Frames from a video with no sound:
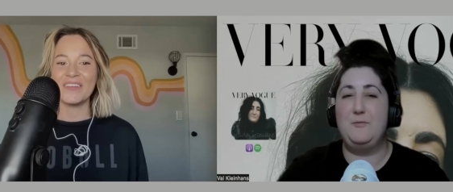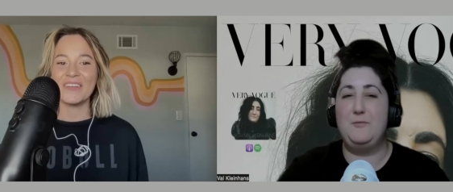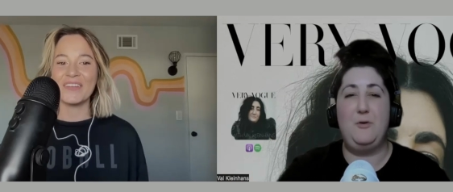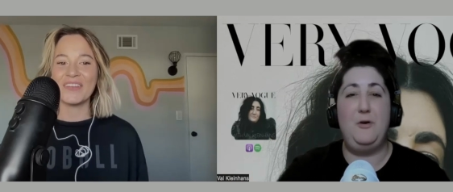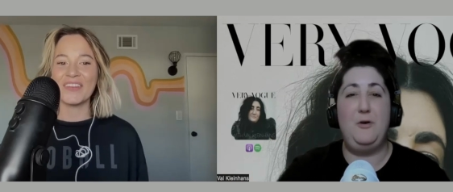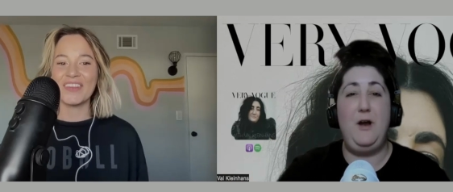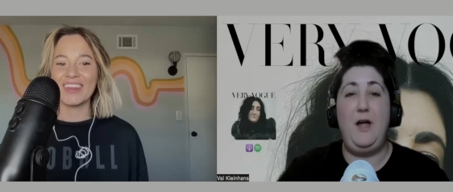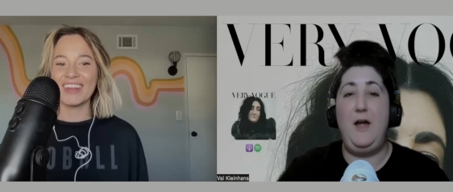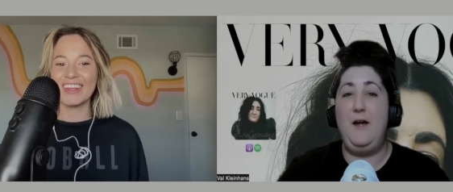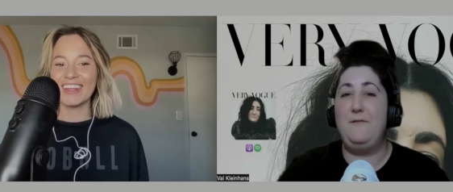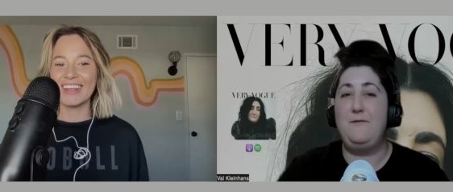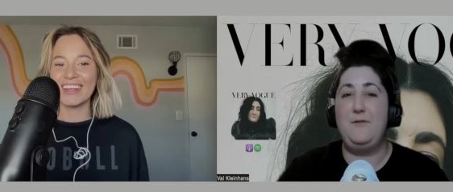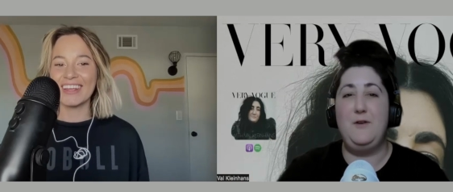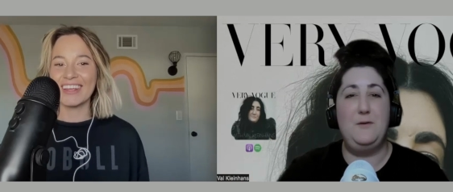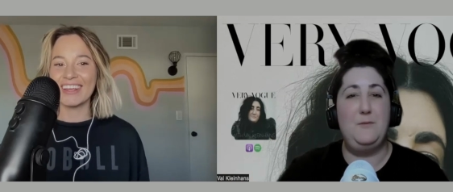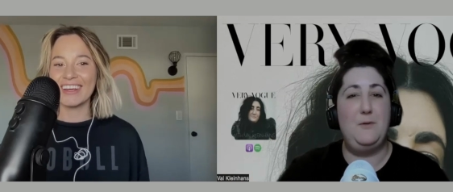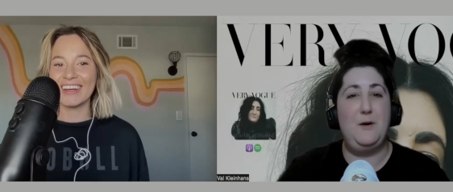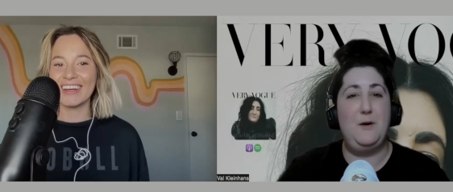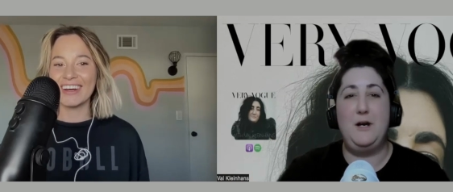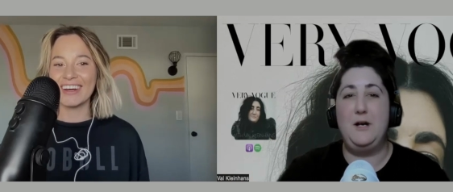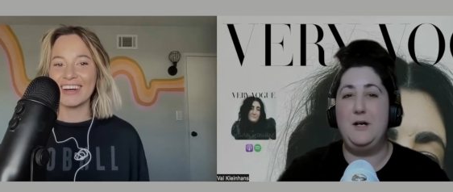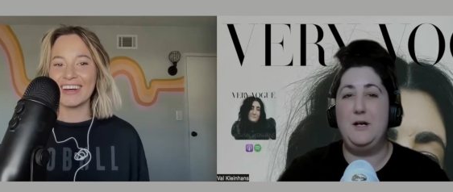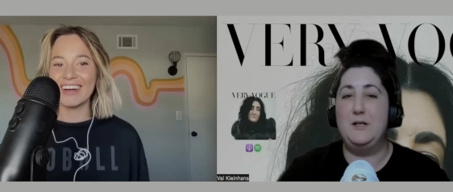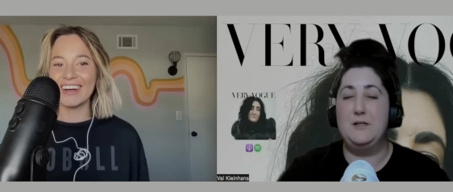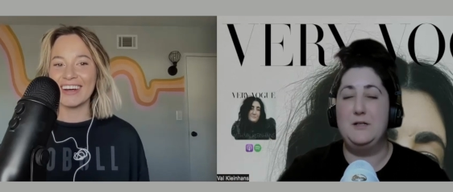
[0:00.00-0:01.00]
Speaker 1: we're
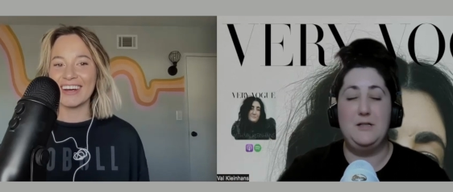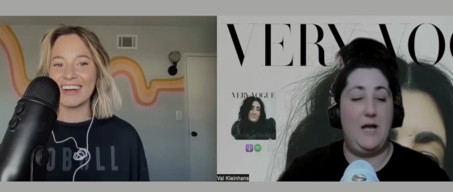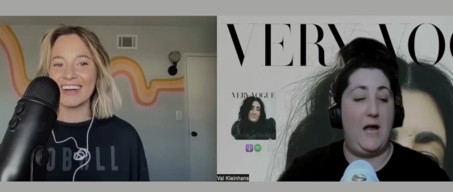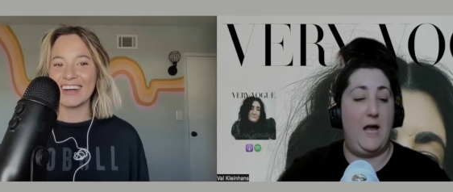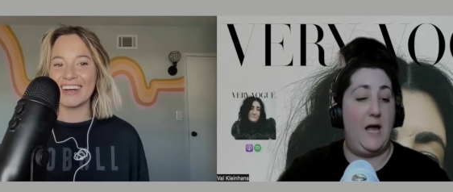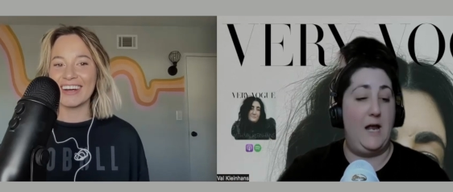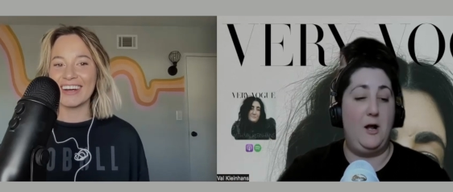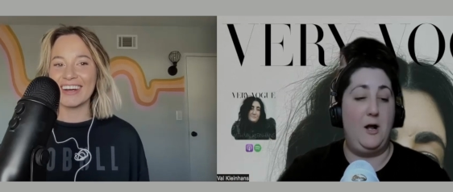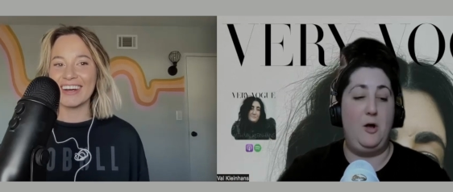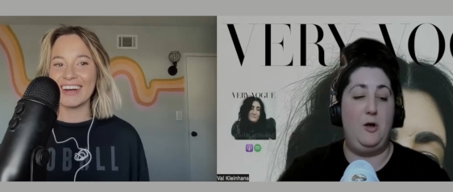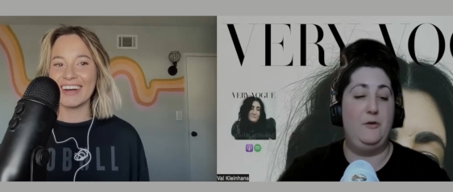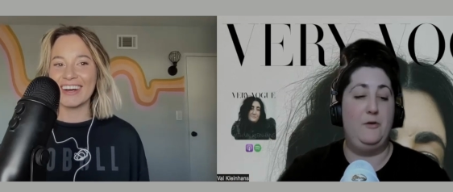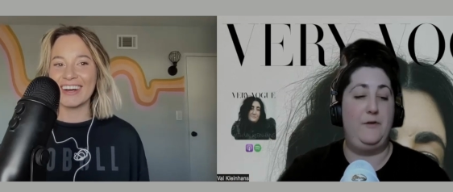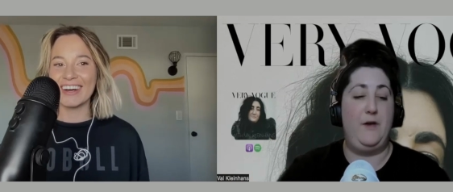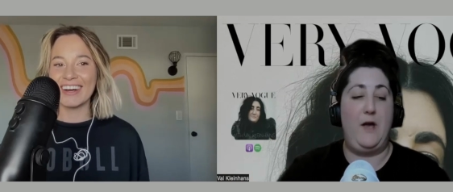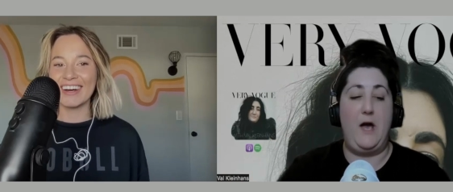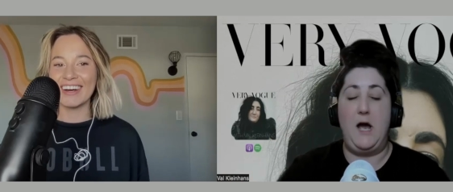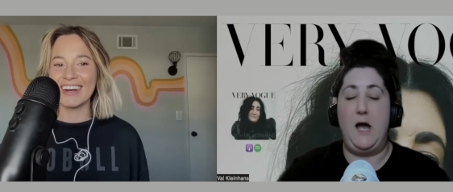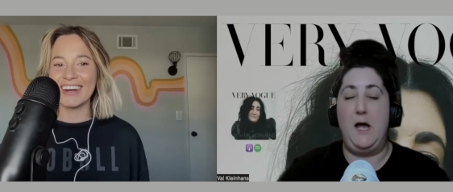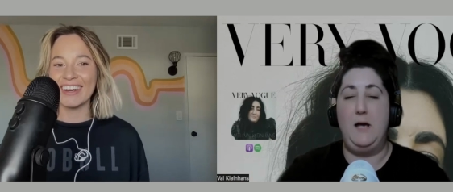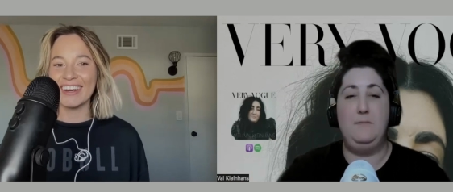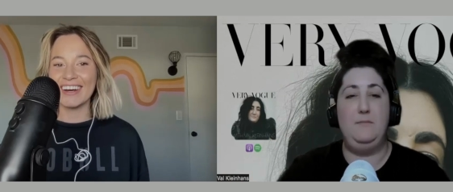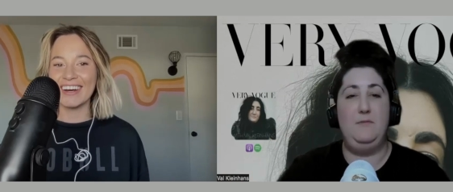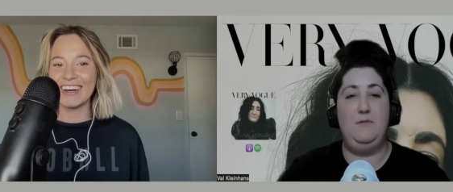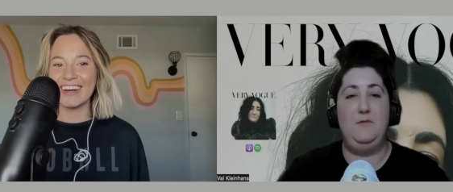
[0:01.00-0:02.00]
everywhere at all
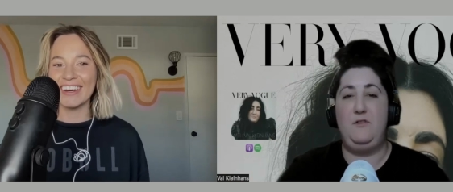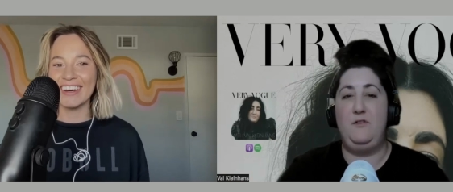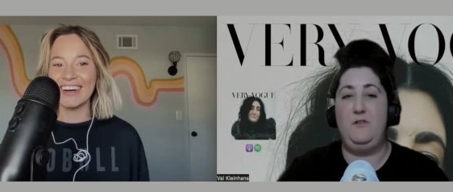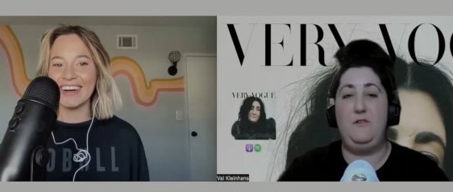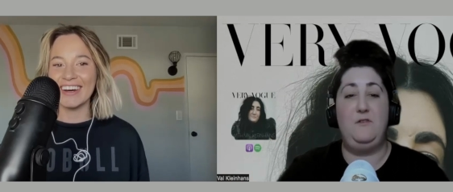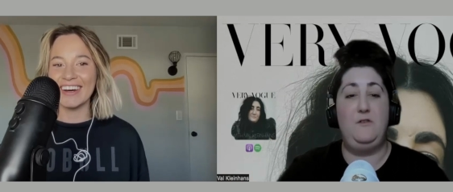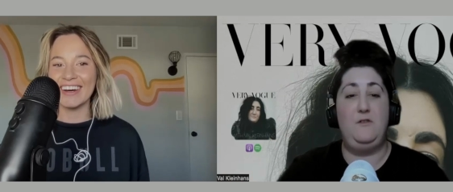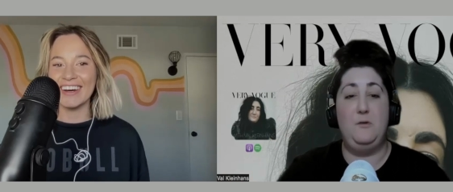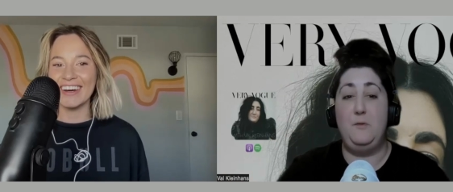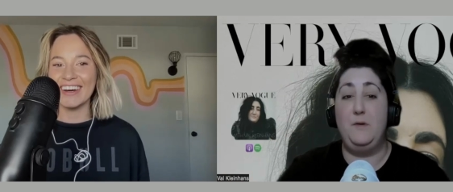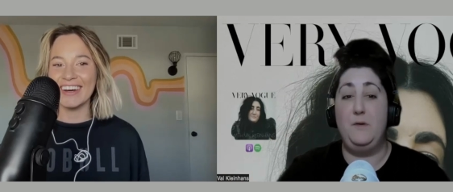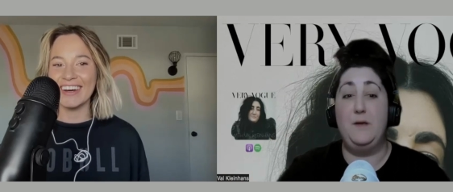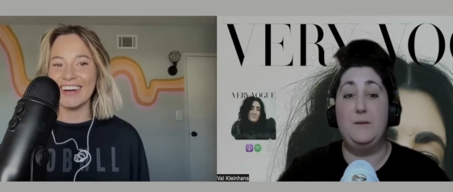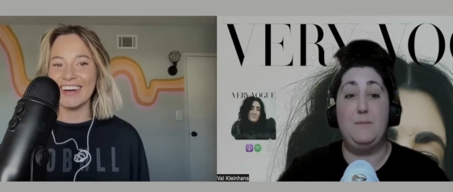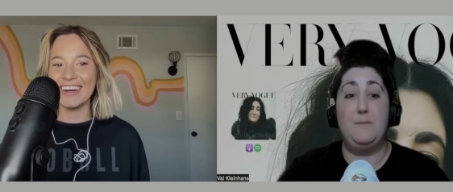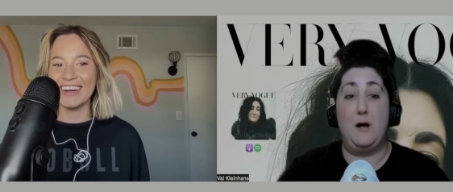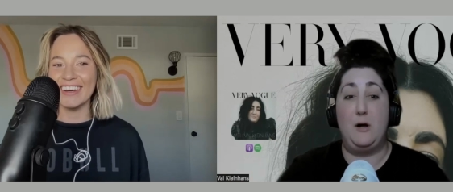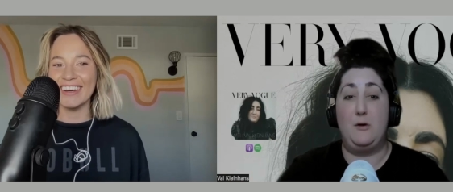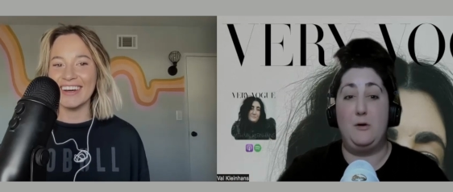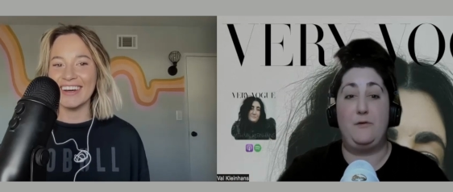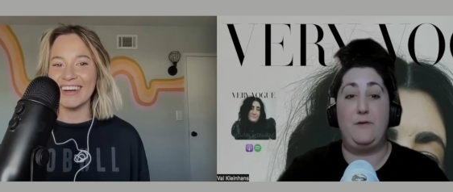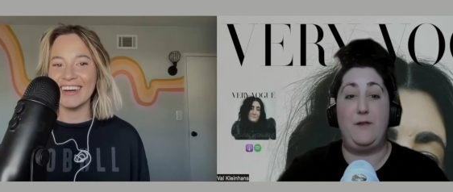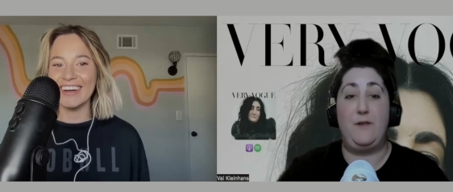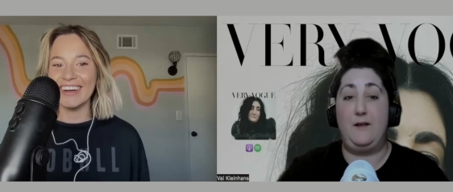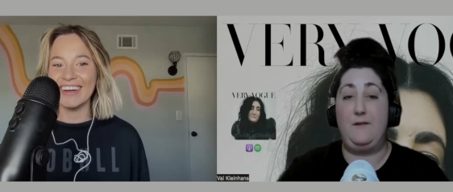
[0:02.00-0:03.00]
times, just doing the
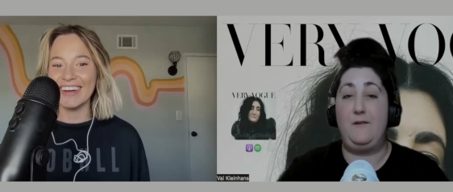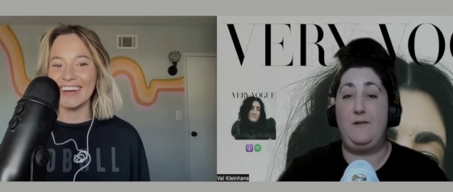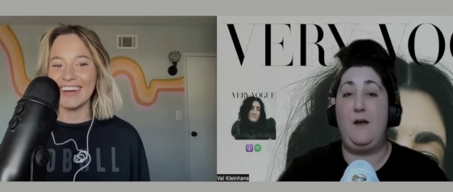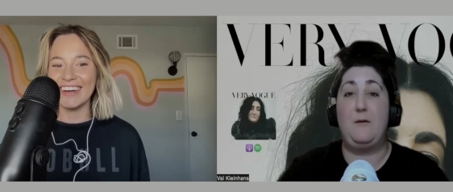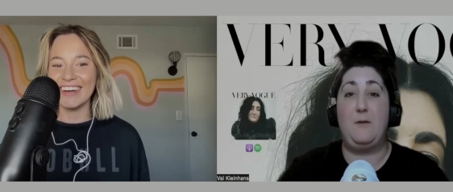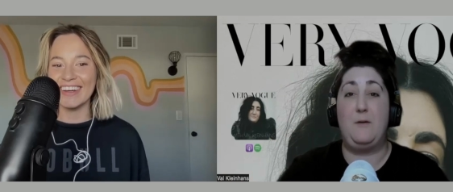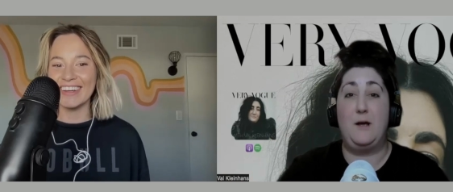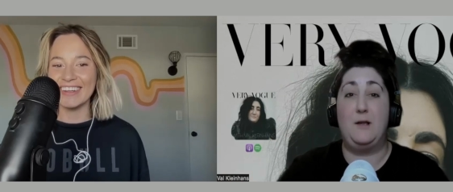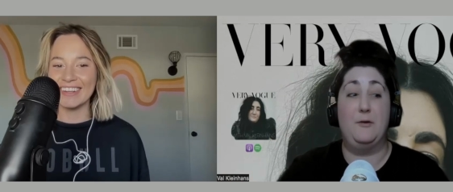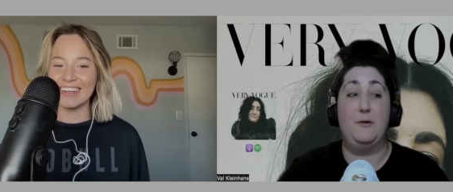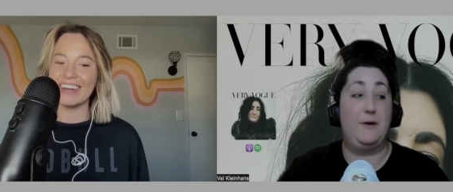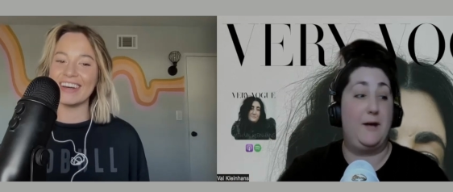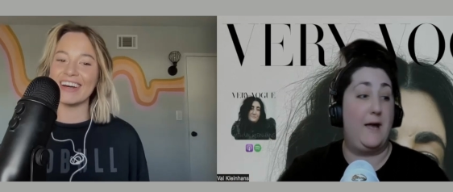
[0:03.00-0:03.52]
most. That's how I yeah,